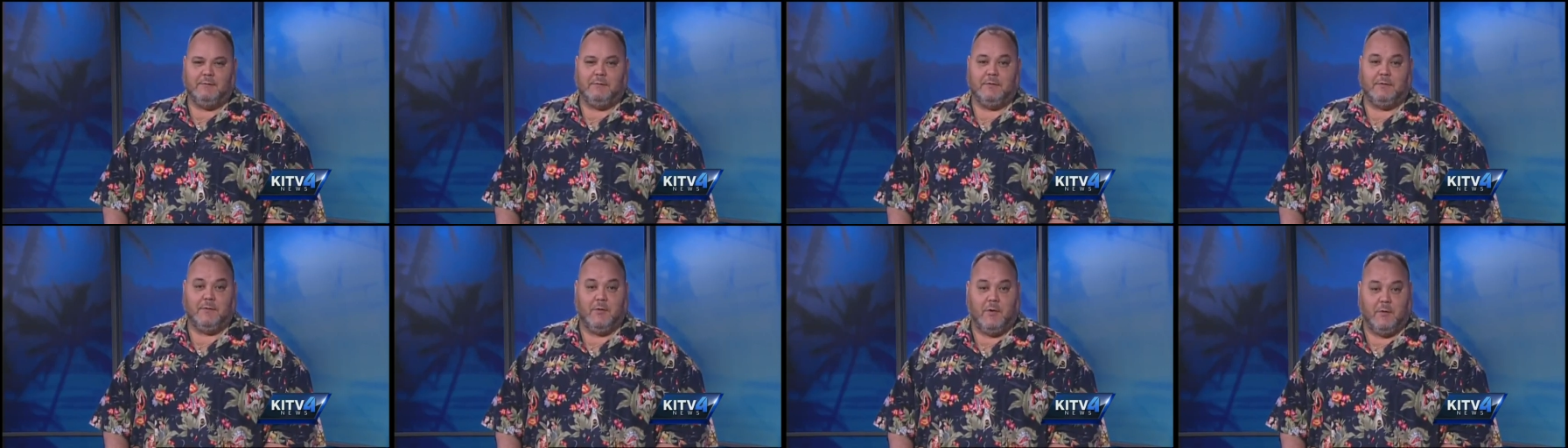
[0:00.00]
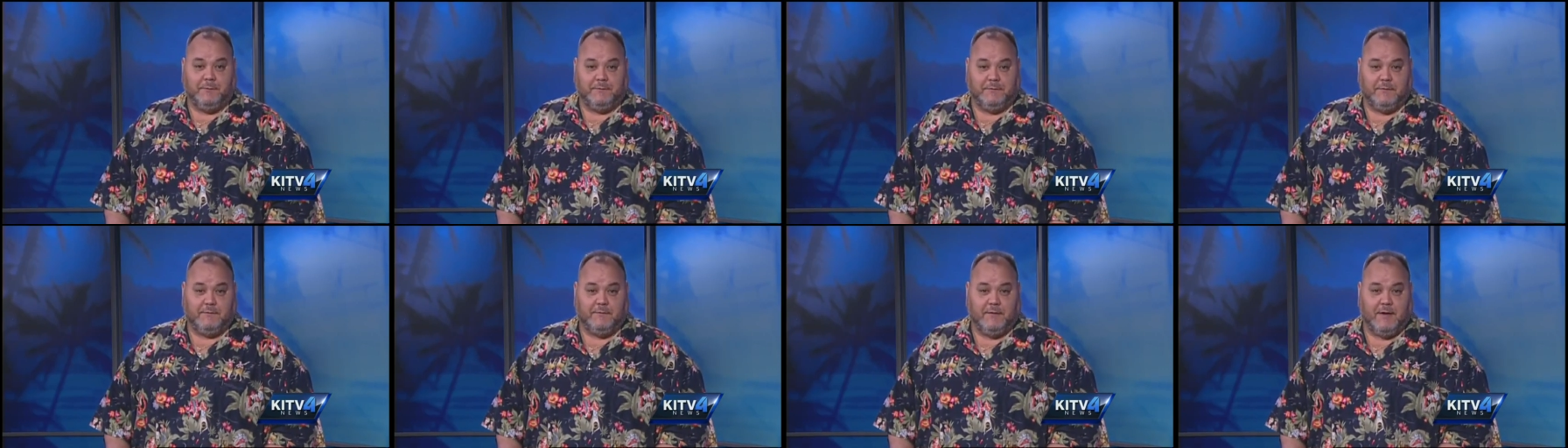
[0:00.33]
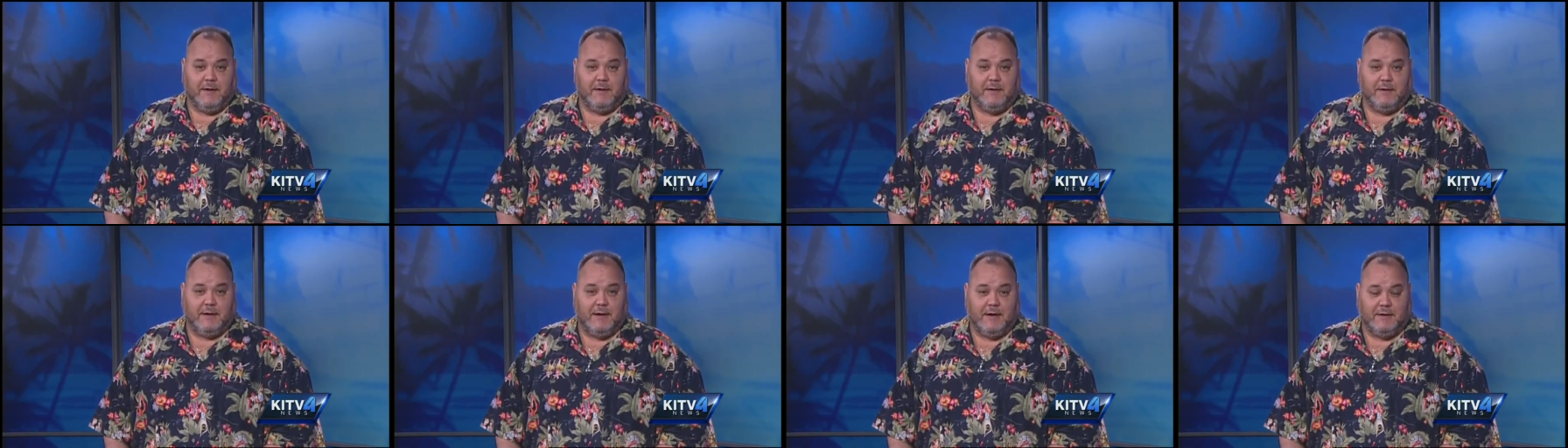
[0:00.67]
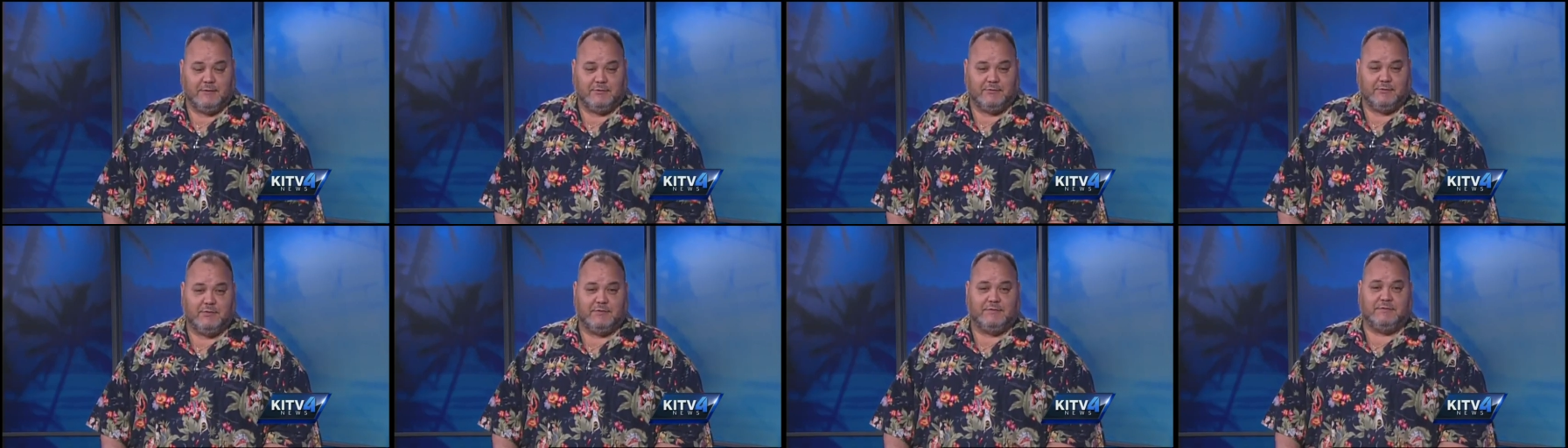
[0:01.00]
with hopes of getting
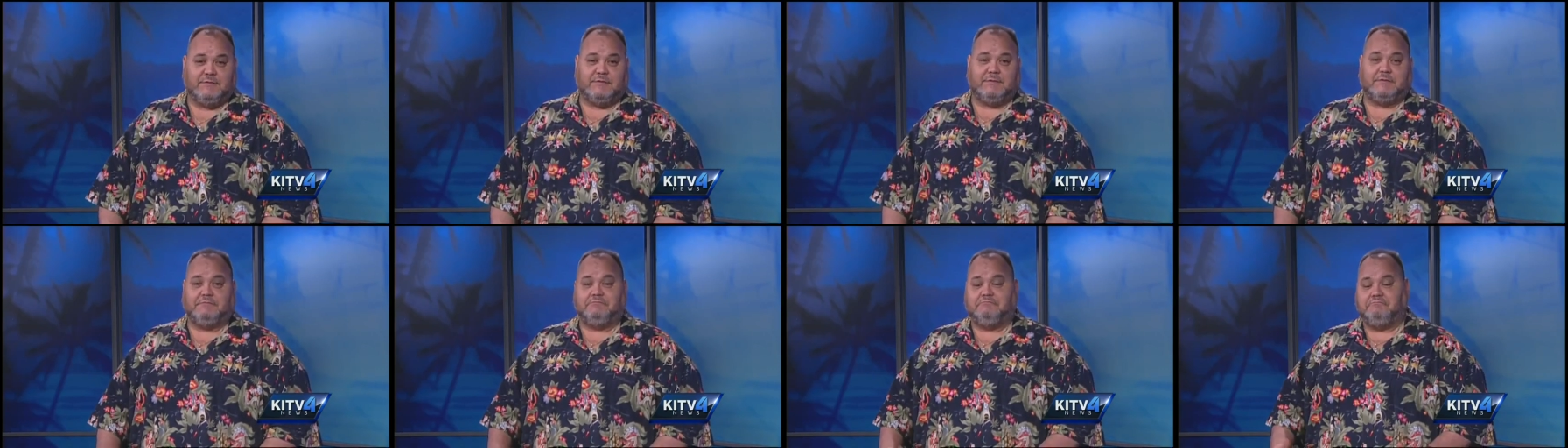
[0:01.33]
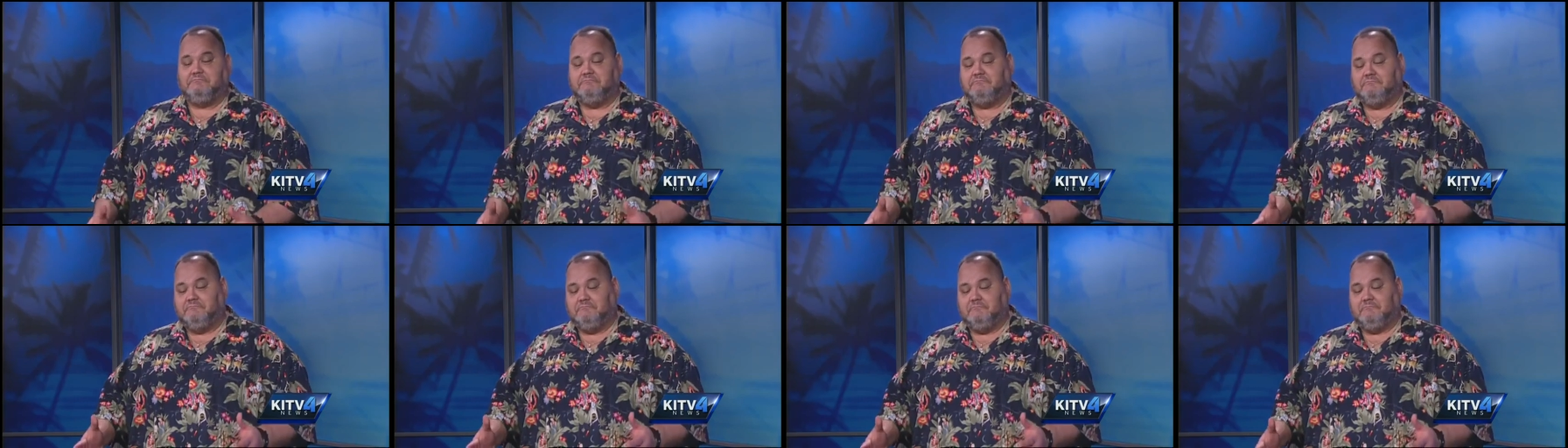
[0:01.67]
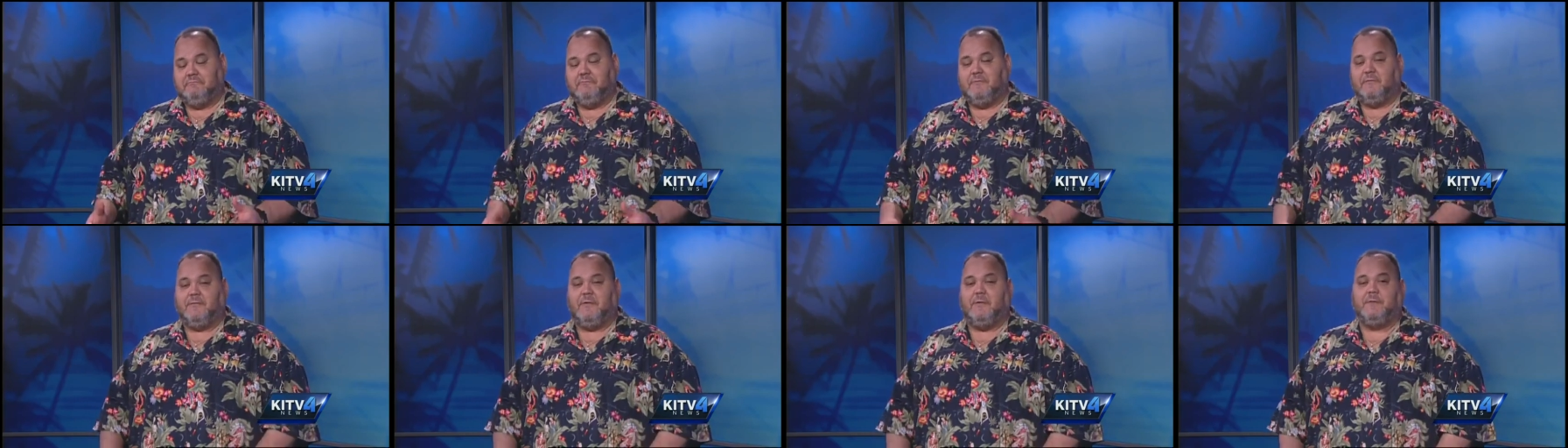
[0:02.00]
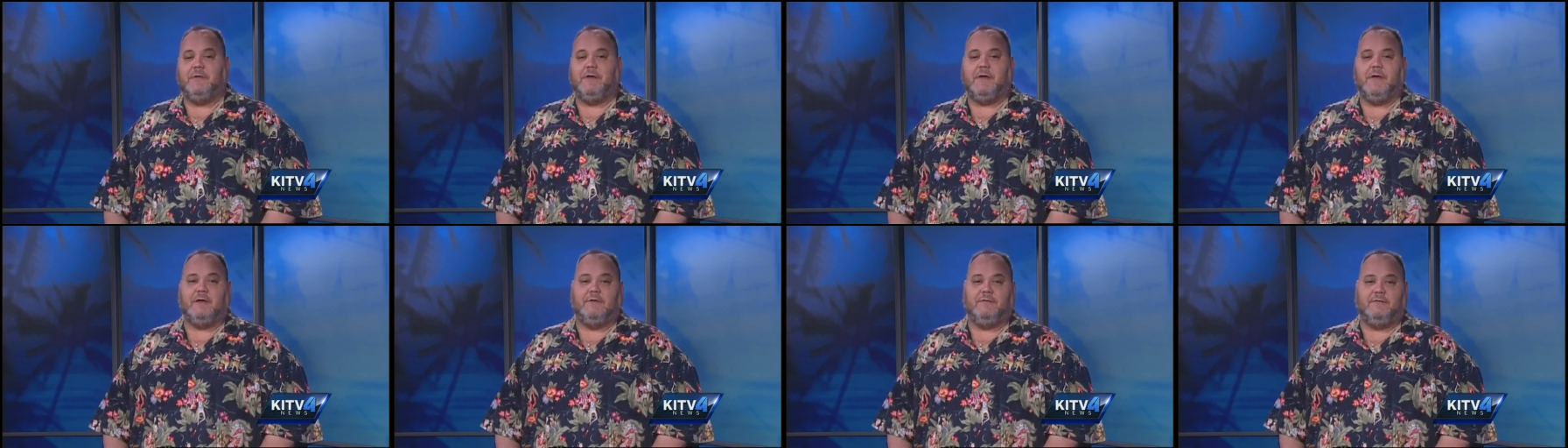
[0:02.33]
interest
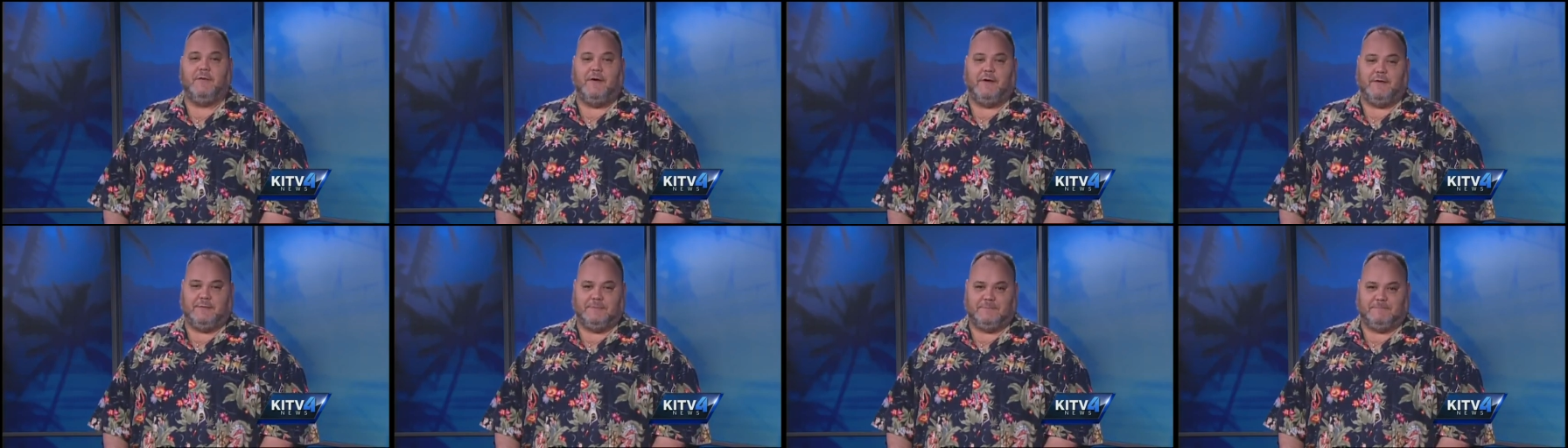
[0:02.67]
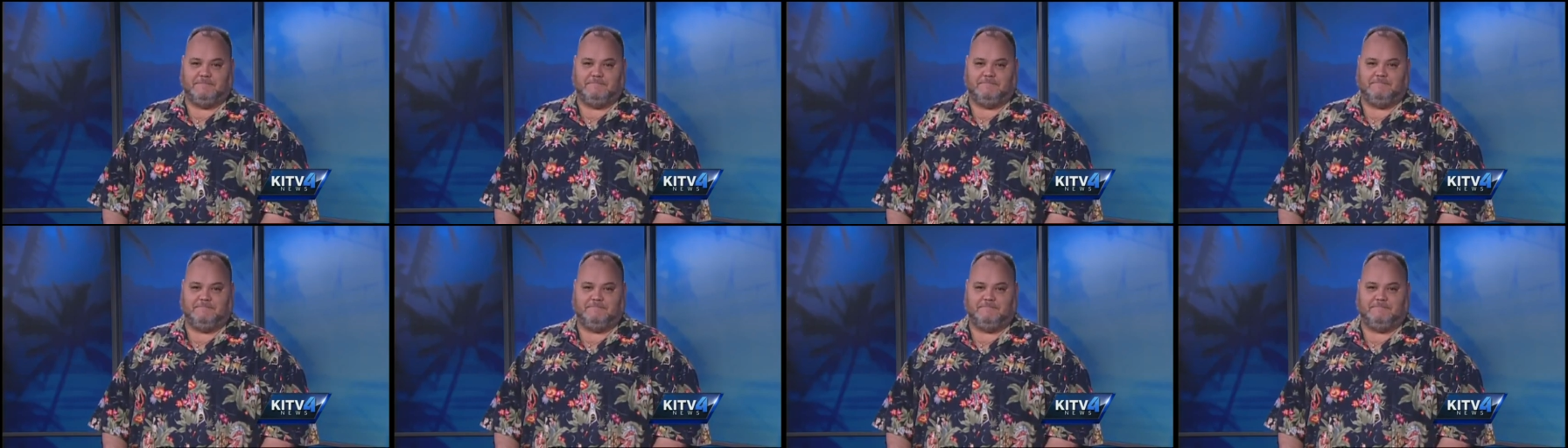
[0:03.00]
from the NFL.